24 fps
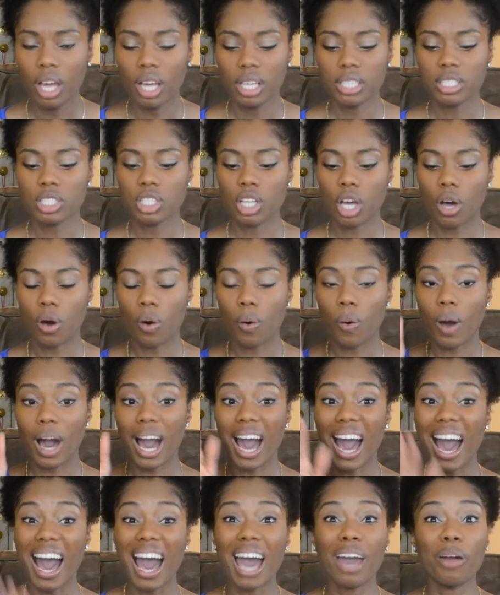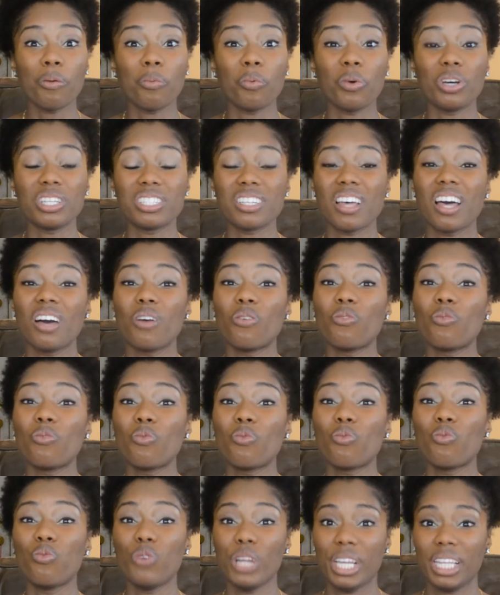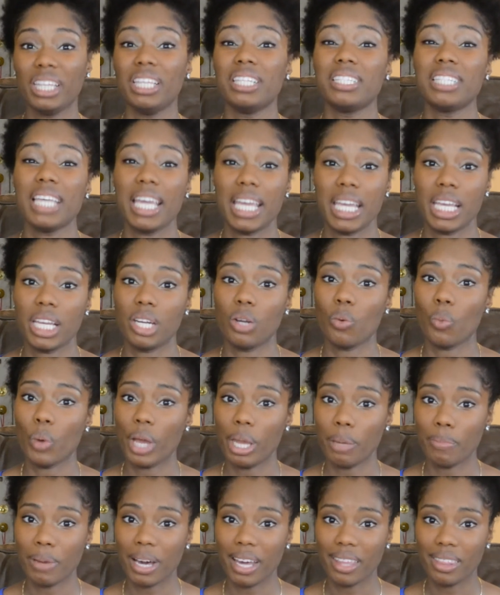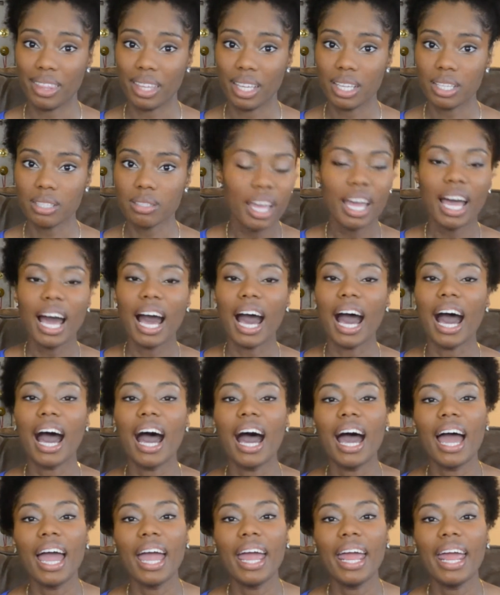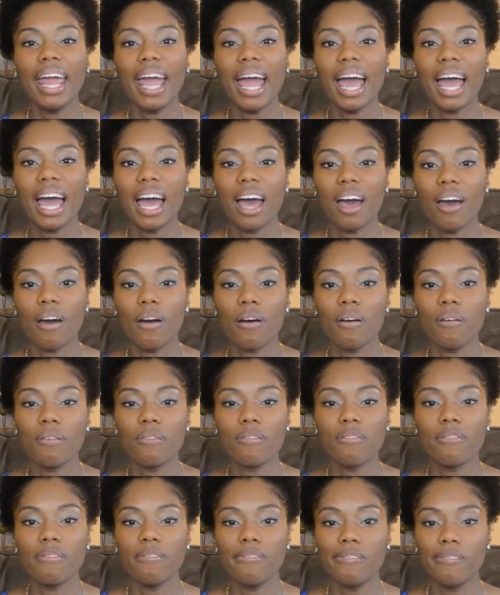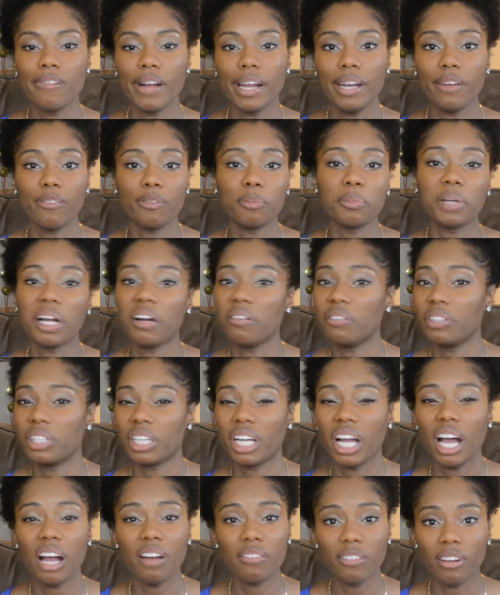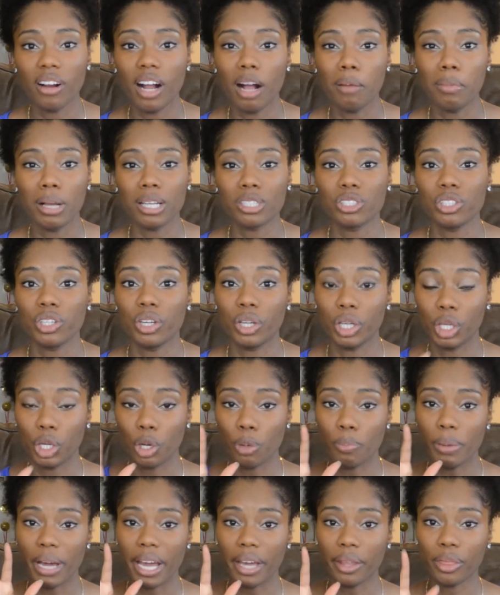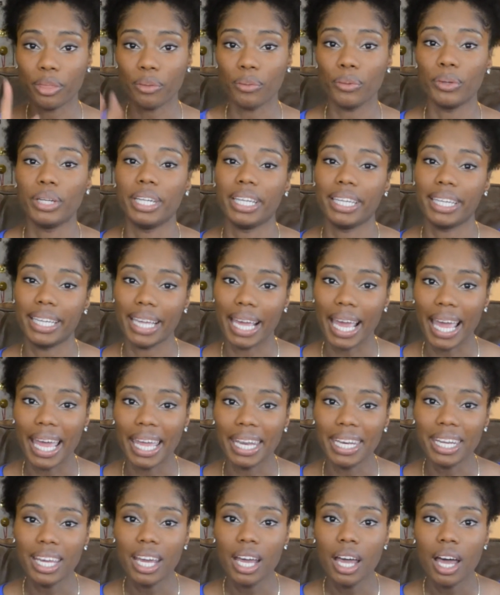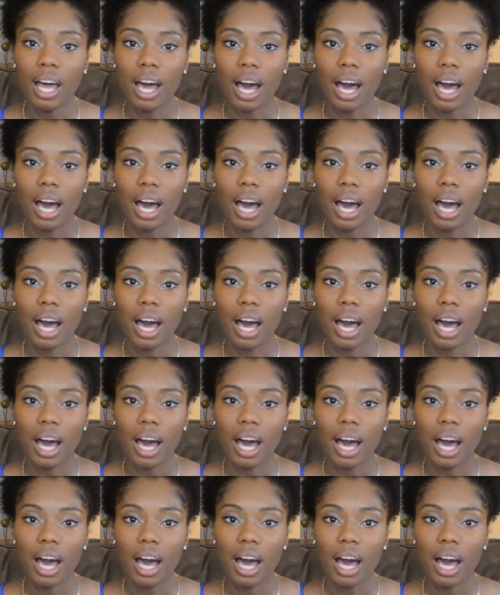So I was really taken away by this. I have read it from cover to cover. I'm actually going to go back through it again.